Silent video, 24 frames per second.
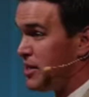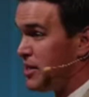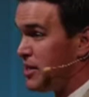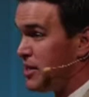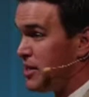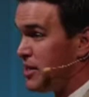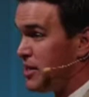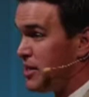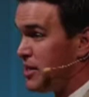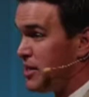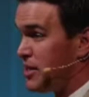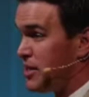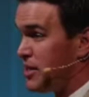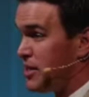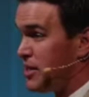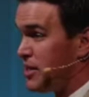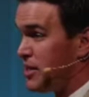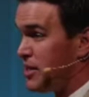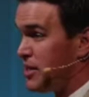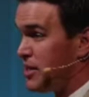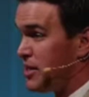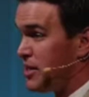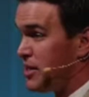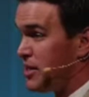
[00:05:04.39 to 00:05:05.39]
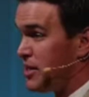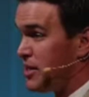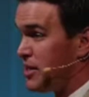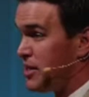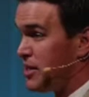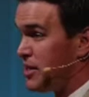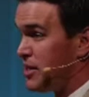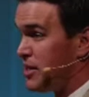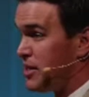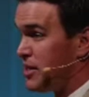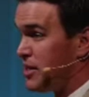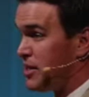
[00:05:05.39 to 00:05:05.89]

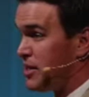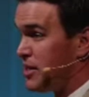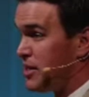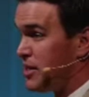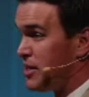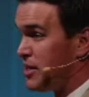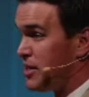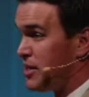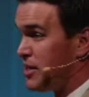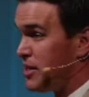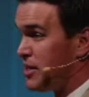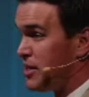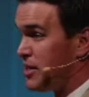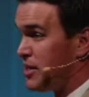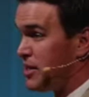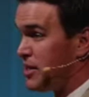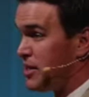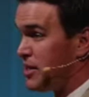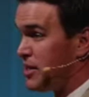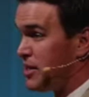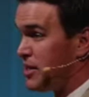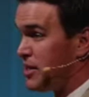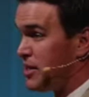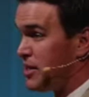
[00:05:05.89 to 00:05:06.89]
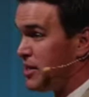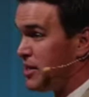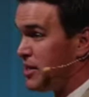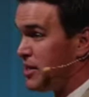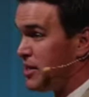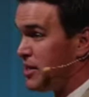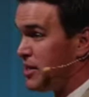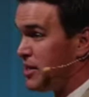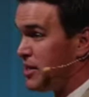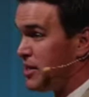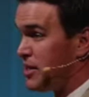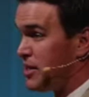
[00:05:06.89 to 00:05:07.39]

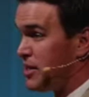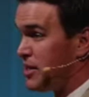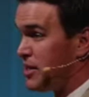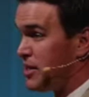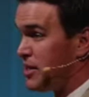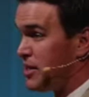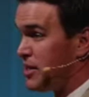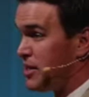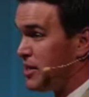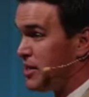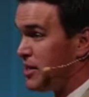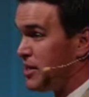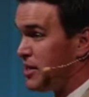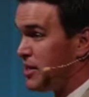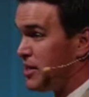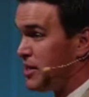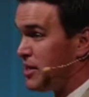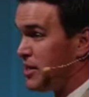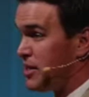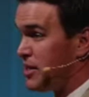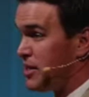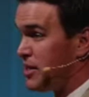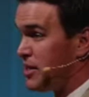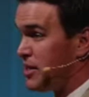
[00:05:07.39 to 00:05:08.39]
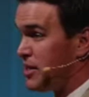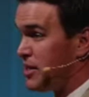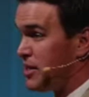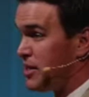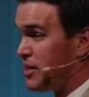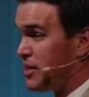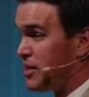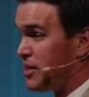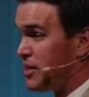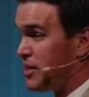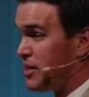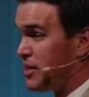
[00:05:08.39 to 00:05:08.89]

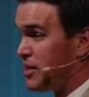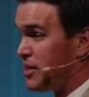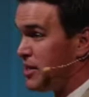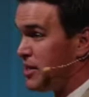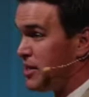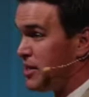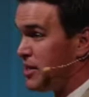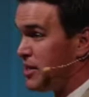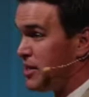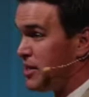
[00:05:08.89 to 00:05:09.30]
[no speech]